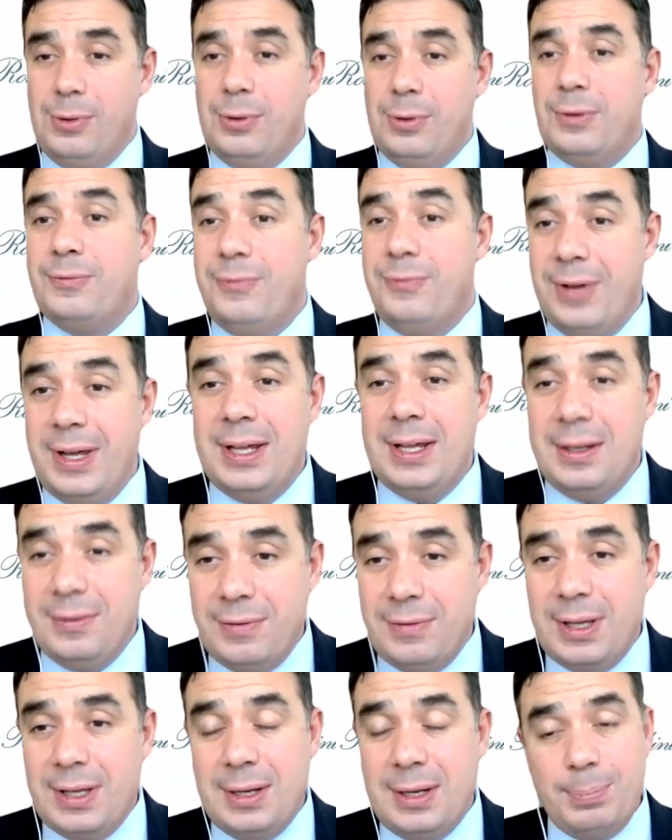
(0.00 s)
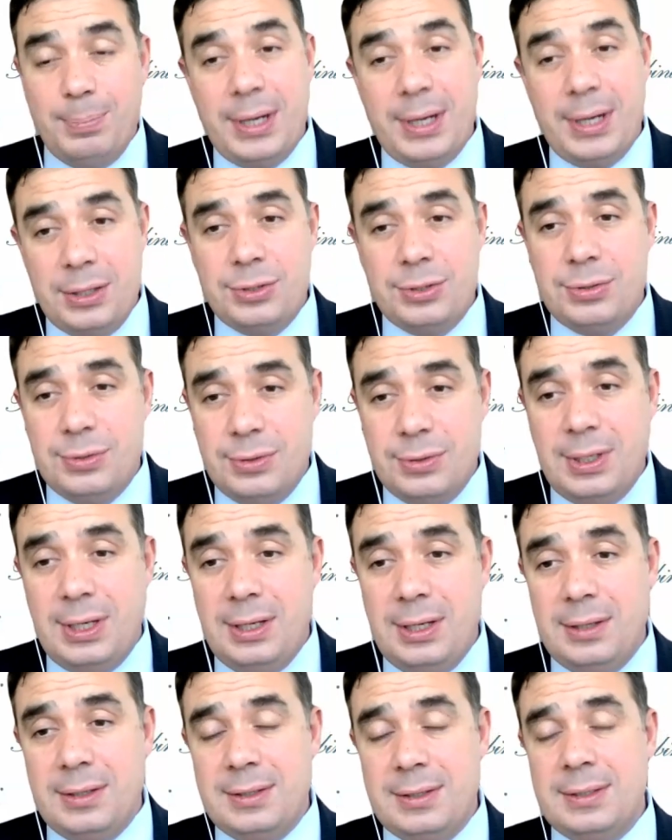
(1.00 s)
4 very, very
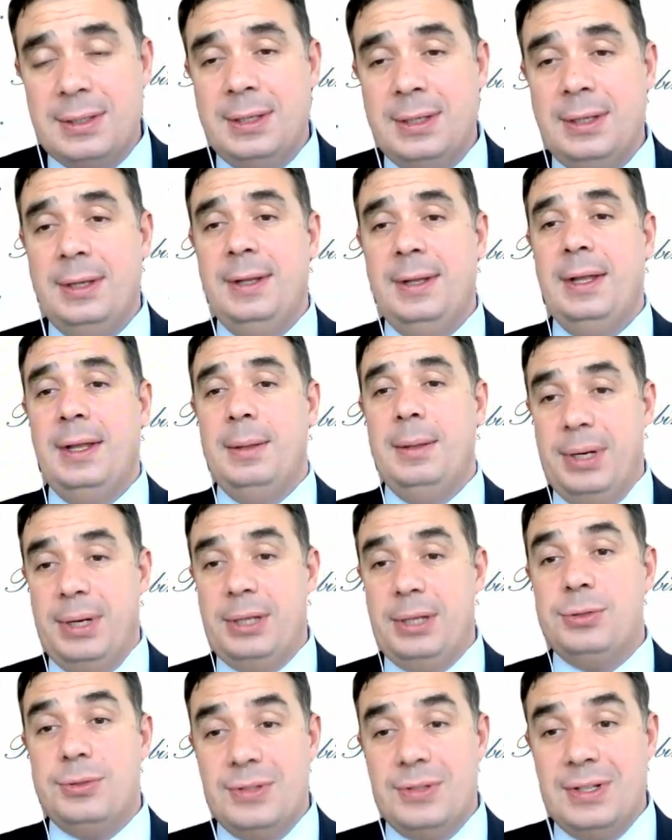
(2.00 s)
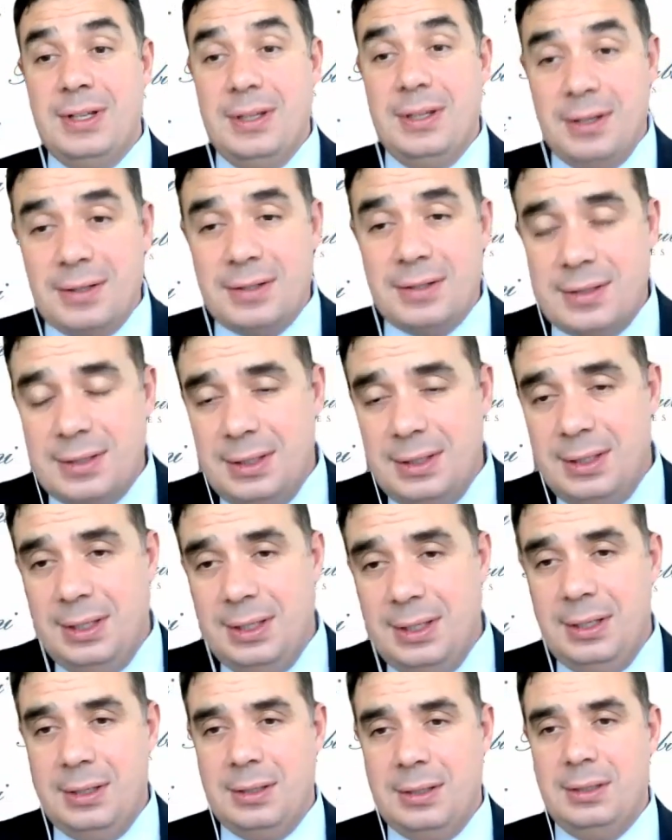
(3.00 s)
precious years
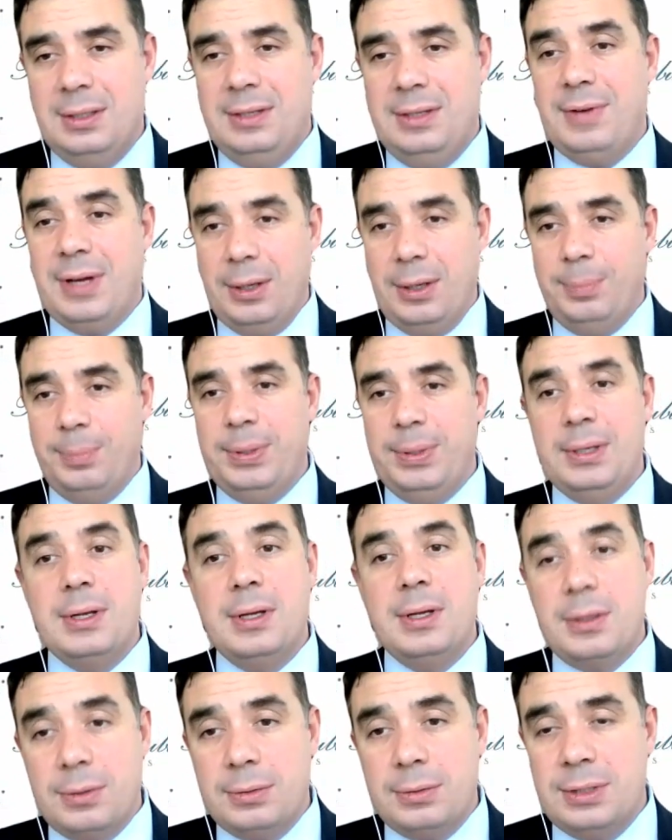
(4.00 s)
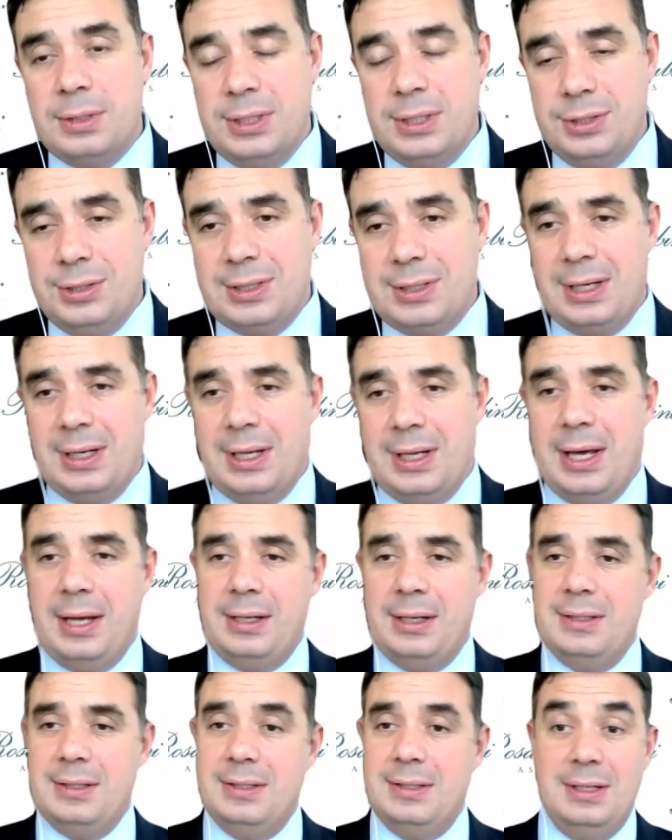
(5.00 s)
in developing their own digital
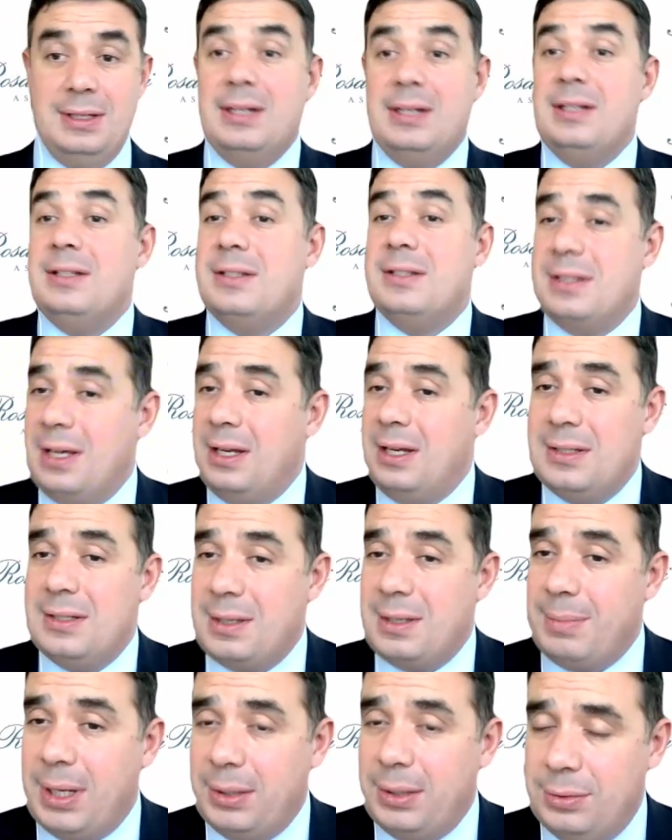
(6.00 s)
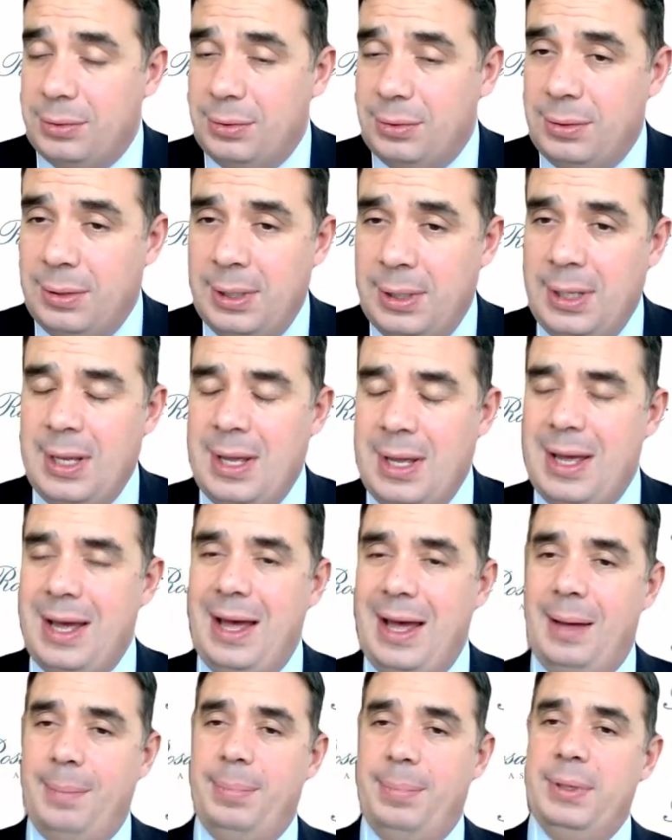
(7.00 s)
currency. That instead is about to
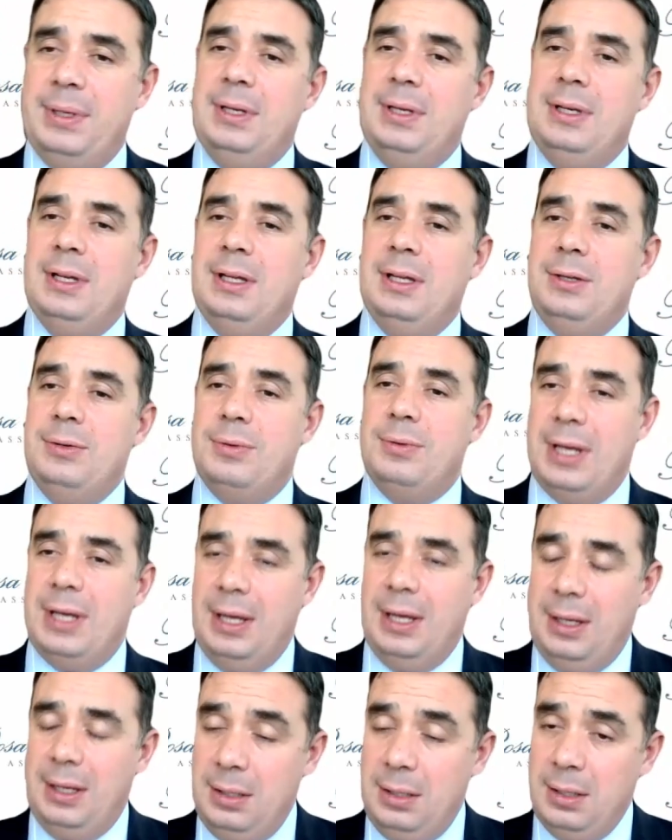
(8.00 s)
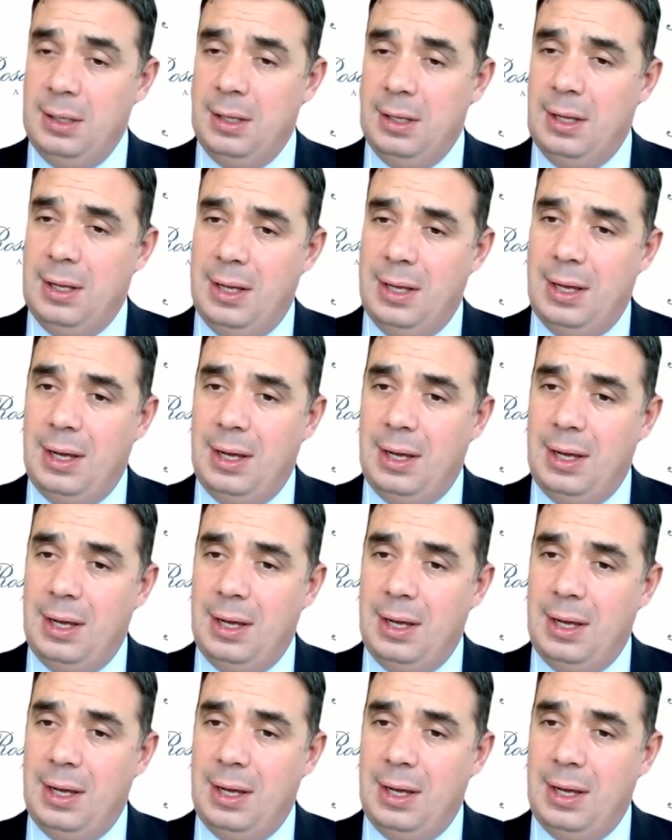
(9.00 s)
happen in the UK